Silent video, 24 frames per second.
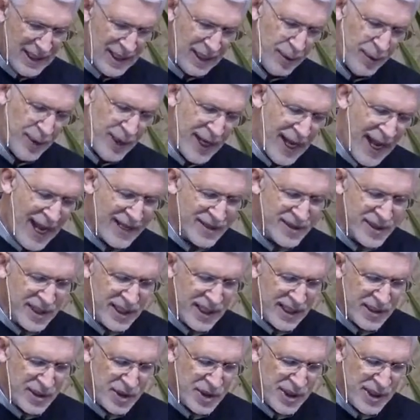And we ask
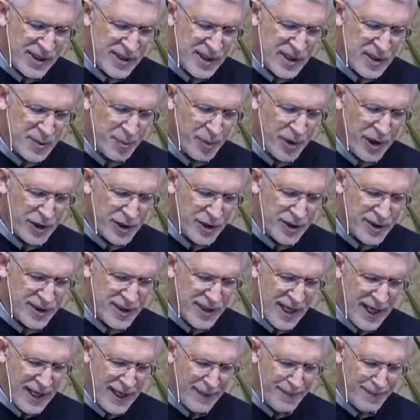it in Jesus'
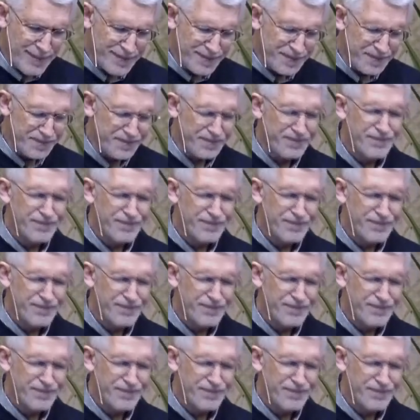precious name.